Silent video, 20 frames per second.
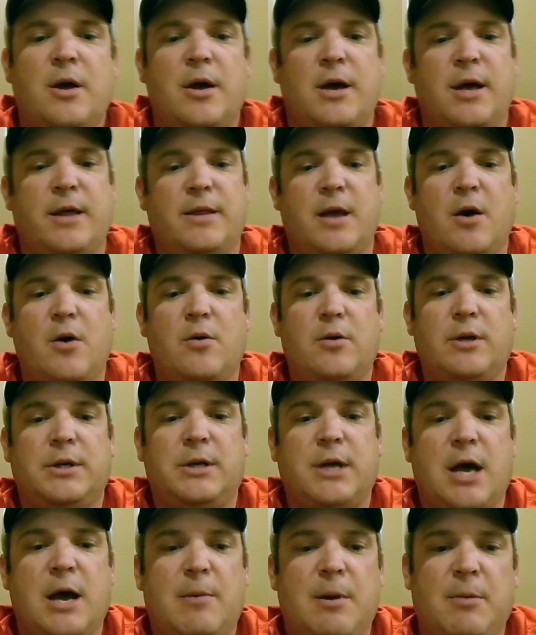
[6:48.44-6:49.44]
And the only
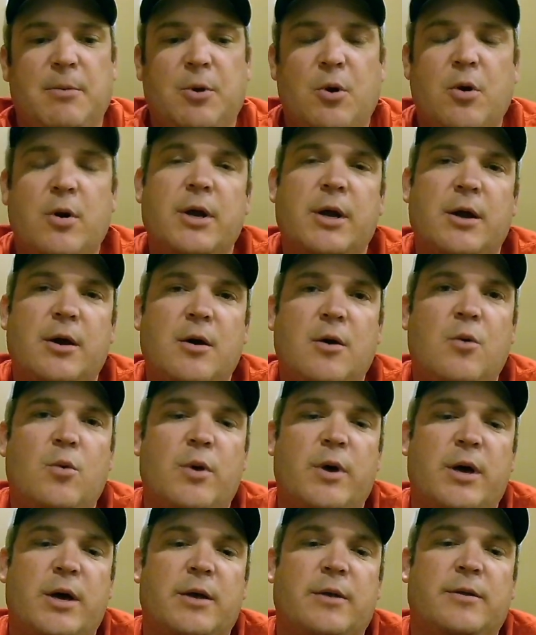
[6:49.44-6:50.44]
time I'm going to go
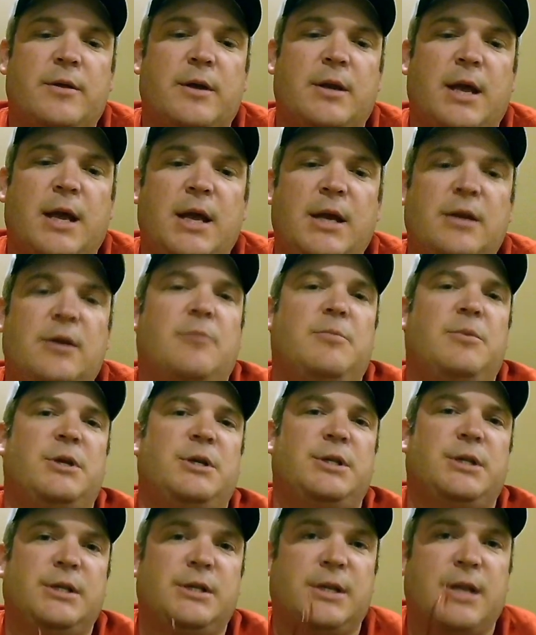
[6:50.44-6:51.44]
with an
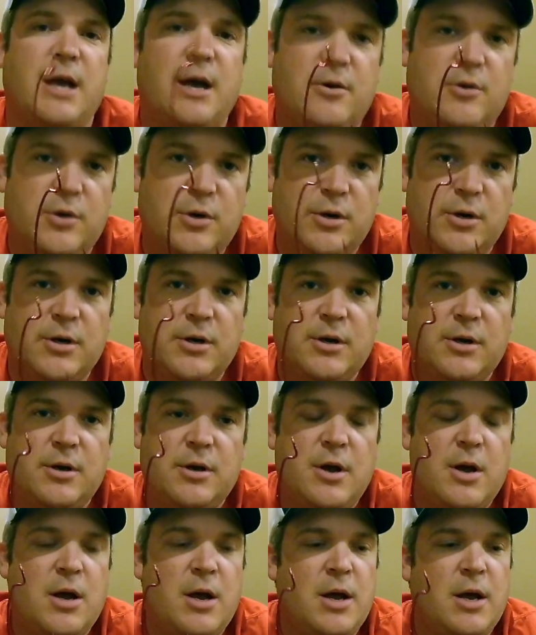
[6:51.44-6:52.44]
EWG style hook
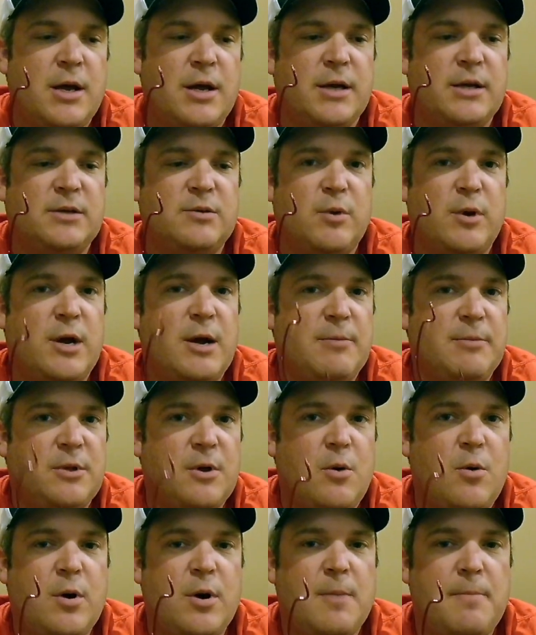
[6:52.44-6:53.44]
is when I'm
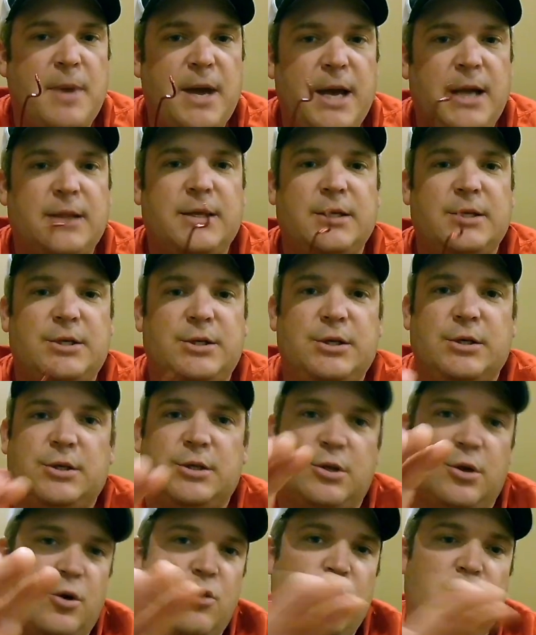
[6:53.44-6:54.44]
throwing a bait that's
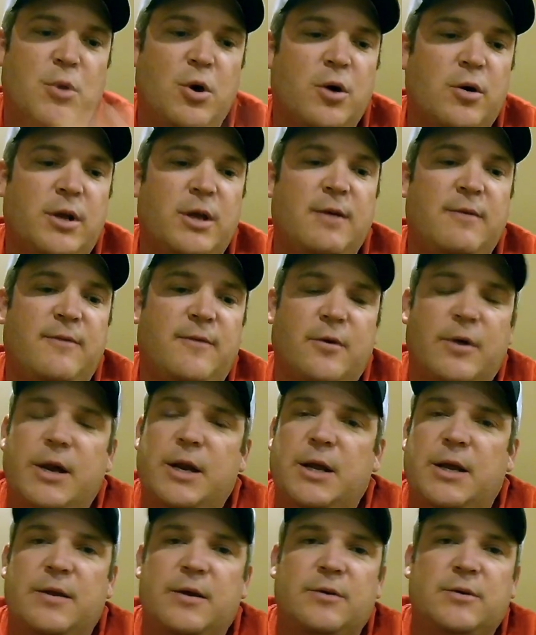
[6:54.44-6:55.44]
just too bulky for
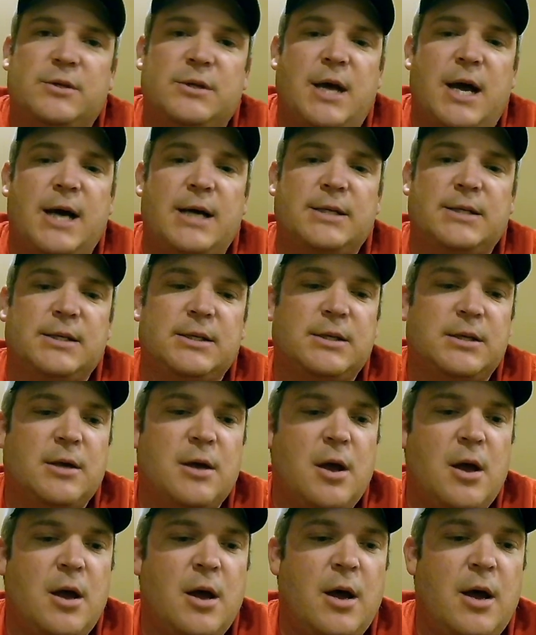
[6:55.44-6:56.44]
any of those sizes.
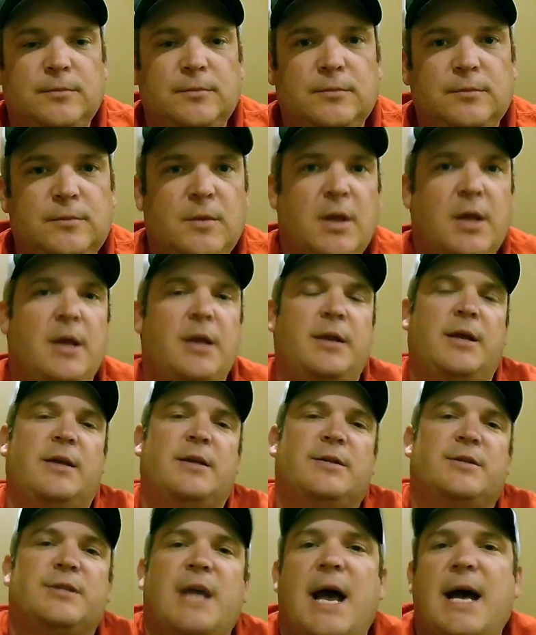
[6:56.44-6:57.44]
Now
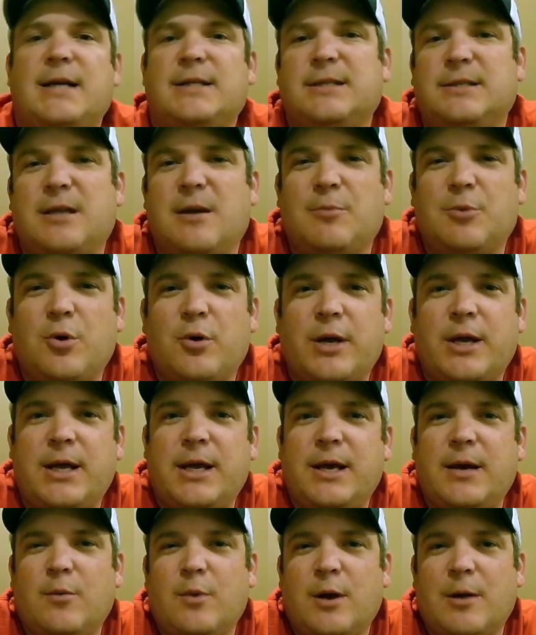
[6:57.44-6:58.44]
the sizes I'm going to
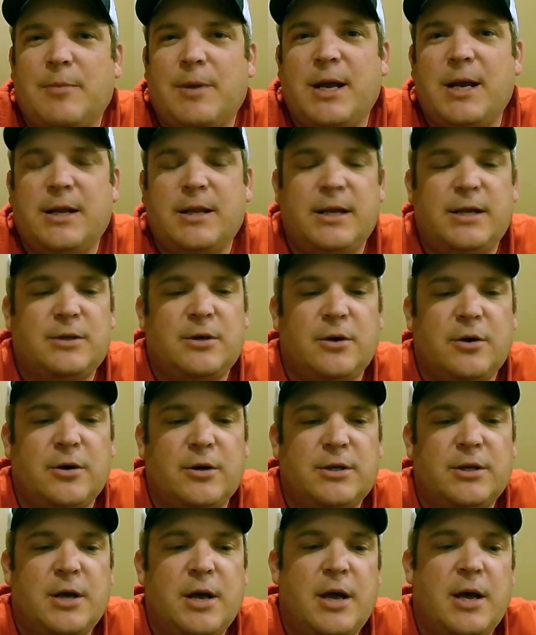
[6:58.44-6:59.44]
get when I'm getting these
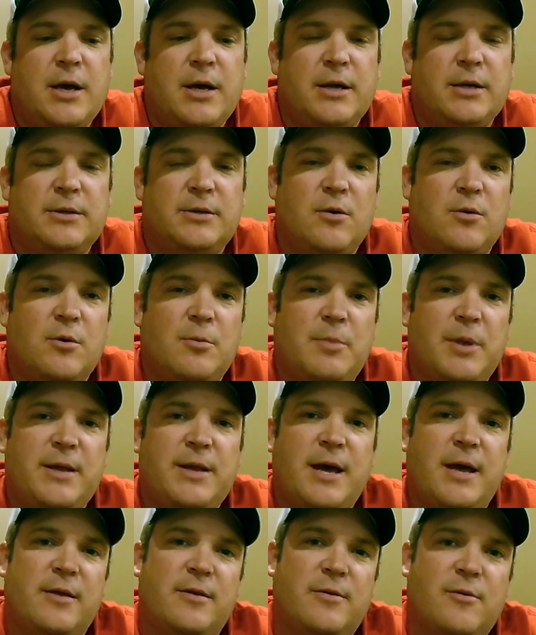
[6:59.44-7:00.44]
hooks is going to be
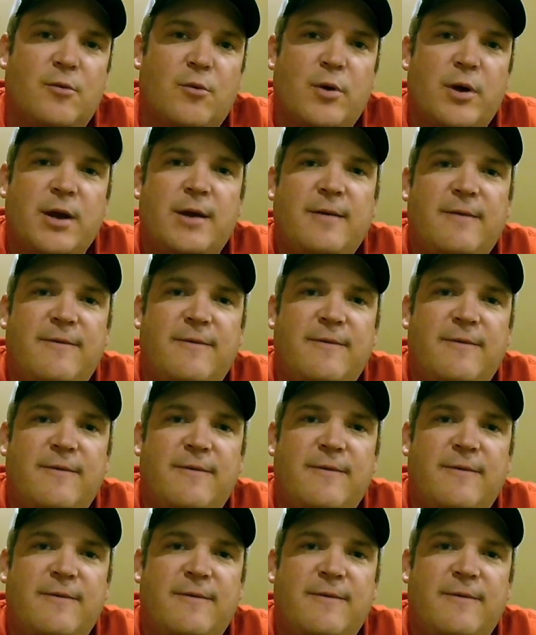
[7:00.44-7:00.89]
that 3,